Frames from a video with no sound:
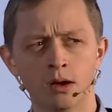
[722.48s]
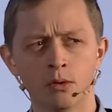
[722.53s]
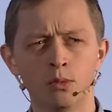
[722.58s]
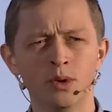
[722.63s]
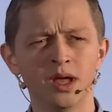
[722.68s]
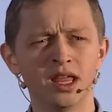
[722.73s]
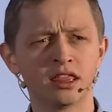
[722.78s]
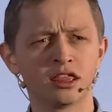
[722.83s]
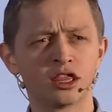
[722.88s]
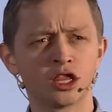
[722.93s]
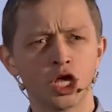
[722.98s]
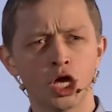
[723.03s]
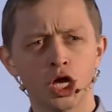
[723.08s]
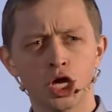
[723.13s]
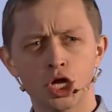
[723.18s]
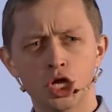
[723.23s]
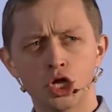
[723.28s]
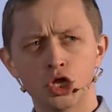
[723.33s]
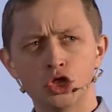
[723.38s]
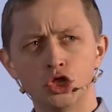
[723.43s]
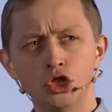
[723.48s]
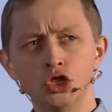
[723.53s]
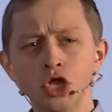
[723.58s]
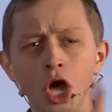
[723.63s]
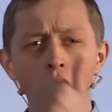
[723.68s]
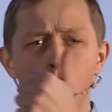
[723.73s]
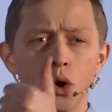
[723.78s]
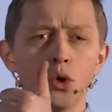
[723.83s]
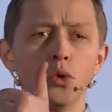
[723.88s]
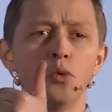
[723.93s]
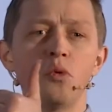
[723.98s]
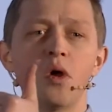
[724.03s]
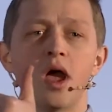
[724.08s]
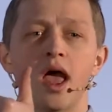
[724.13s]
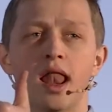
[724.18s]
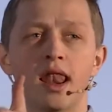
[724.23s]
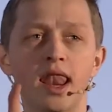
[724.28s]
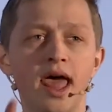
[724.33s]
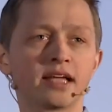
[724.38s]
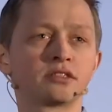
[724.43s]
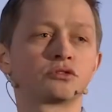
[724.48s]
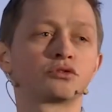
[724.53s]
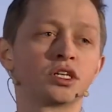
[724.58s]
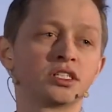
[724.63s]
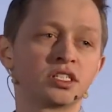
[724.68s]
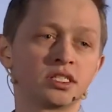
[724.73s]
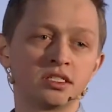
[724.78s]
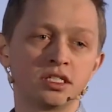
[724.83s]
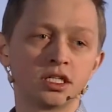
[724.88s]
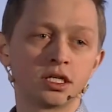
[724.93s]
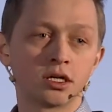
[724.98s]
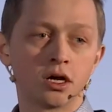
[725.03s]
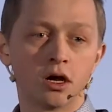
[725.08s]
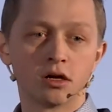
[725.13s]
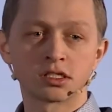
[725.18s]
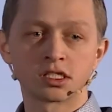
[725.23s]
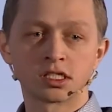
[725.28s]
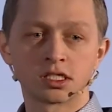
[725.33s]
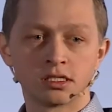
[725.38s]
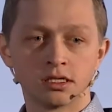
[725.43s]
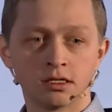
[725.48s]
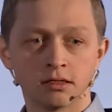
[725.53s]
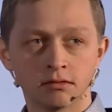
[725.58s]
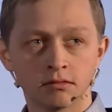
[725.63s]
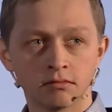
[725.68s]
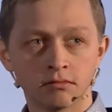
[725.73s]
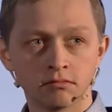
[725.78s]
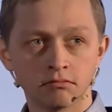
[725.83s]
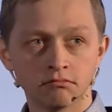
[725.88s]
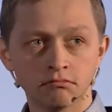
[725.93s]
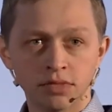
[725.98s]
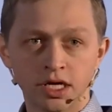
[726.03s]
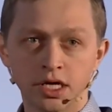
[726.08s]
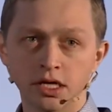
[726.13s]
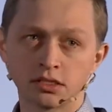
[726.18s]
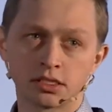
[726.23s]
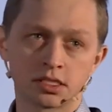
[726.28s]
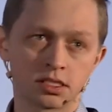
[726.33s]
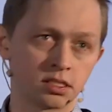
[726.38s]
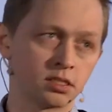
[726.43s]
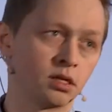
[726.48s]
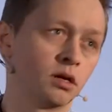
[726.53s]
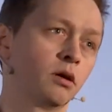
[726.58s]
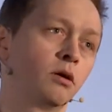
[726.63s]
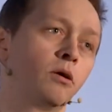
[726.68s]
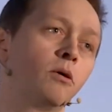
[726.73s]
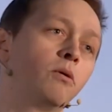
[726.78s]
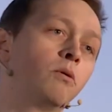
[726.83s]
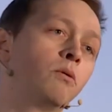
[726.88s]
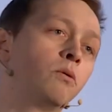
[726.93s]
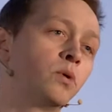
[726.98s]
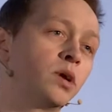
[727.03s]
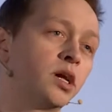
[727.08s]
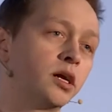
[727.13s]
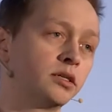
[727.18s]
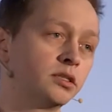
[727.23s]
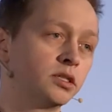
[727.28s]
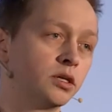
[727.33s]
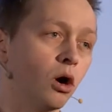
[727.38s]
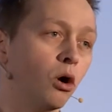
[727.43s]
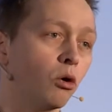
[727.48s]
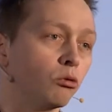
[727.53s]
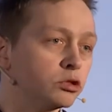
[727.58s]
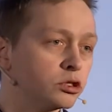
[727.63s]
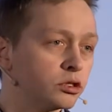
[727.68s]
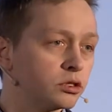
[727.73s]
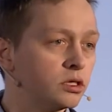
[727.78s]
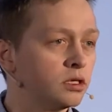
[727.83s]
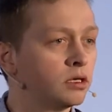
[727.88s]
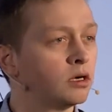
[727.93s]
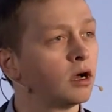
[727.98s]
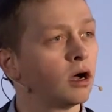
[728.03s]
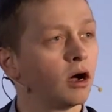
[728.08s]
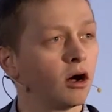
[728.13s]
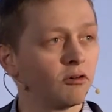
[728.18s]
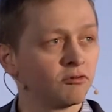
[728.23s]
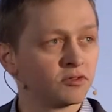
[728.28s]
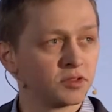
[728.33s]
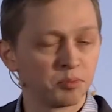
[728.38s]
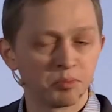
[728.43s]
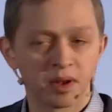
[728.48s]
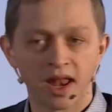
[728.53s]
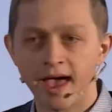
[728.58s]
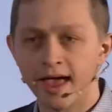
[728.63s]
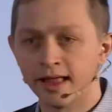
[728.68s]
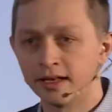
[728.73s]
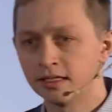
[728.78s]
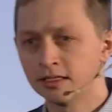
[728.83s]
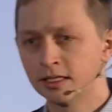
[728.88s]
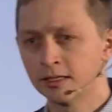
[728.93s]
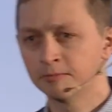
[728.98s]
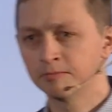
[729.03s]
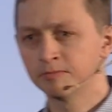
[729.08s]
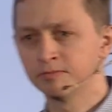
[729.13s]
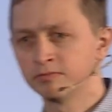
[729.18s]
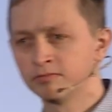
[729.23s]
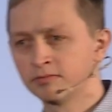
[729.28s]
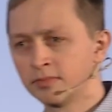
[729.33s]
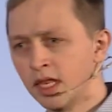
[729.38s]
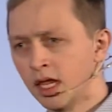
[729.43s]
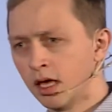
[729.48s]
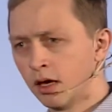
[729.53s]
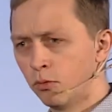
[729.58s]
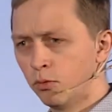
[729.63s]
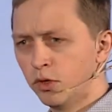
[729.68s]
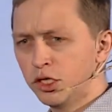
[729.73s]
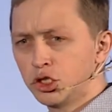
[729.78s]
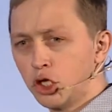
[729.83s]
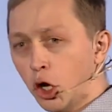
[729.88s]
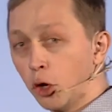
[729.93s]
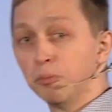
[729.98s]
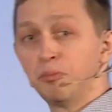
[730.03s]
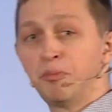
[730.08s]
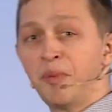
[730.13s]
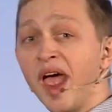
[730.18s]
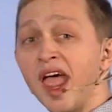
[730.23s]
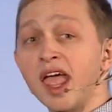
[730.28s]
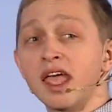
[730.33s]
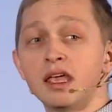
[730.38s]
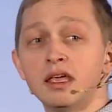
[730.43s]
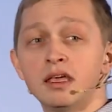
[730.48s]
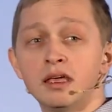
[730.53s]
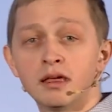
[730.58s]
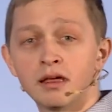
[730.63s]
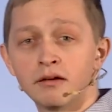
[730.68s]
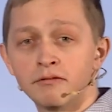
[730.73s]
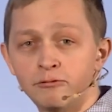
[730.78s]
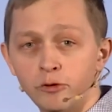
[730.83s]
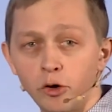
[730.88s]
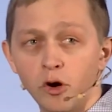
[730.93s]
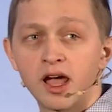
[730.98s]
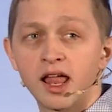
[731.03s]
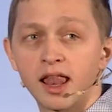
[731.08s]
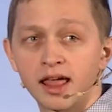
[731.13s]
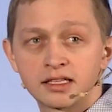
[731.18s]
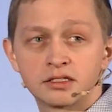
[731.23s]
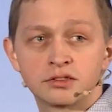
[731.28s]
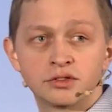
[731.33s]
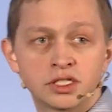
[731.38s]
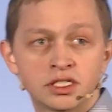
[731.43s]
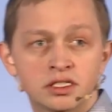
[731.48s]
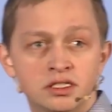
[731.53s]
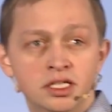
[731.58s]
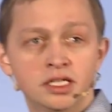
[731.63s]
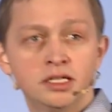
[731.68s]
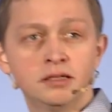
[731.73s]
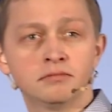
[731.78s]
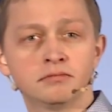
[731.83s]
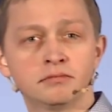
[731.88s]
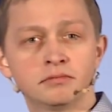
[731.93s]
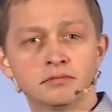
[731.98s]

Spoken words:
with no electricity cost, because we are the owner of the plant, we don't pay for electricity.